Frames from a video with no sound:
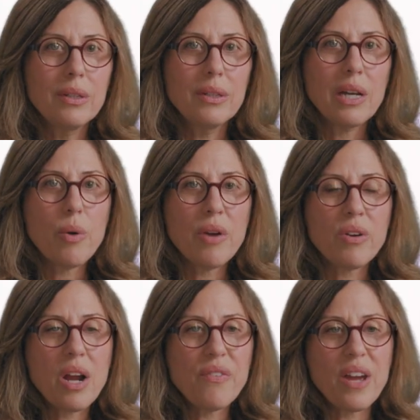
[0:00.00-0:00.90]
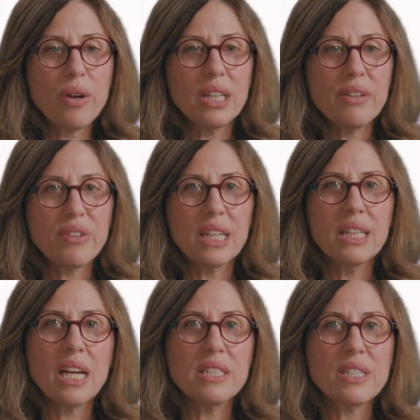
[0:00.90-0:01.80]
However, I found living
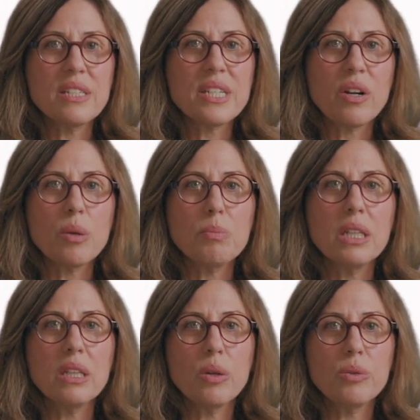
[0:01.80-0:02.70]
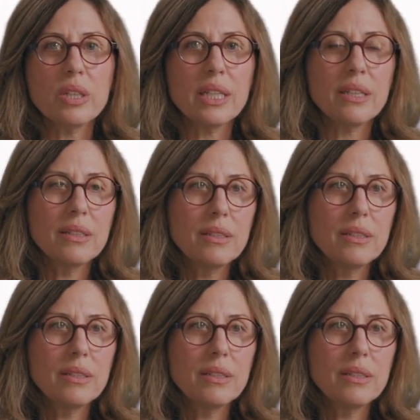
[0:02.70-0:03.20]
in London terribly lonely.